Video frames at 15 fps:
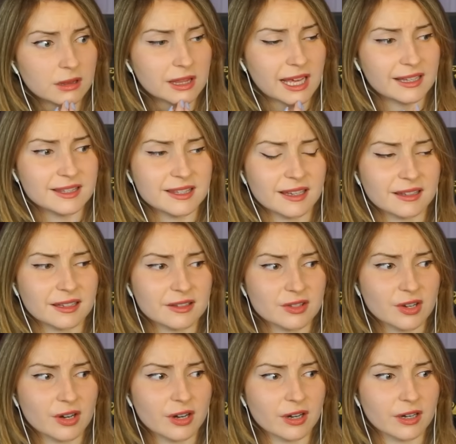That sentence
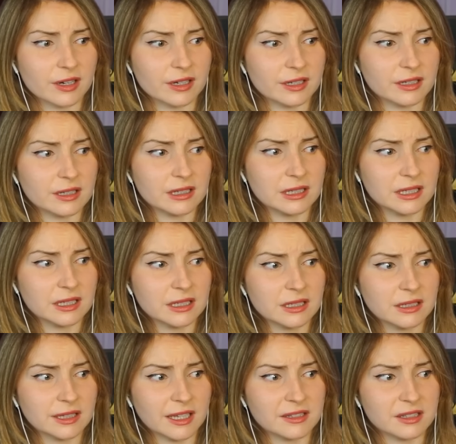hurt.
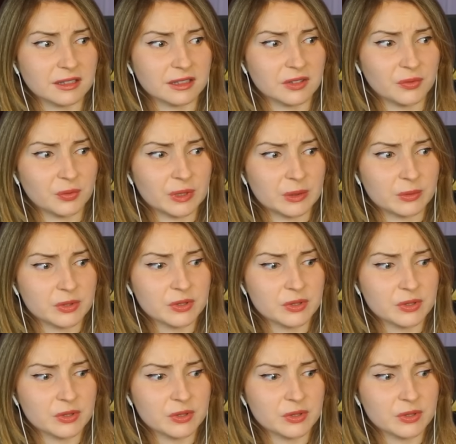That delivery was